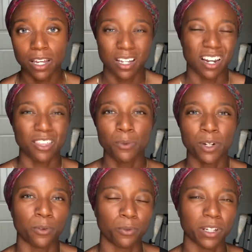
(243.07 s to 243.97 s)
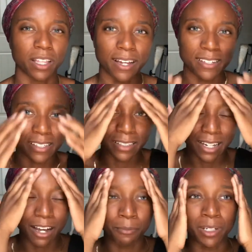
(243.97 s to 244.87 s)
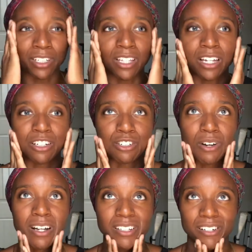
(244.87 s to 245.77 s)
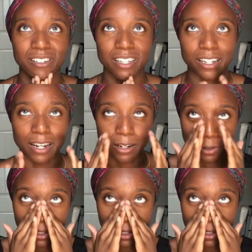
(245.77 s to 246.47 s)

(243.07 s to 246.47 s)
and I think we don't realize it, how much that dries our skin out,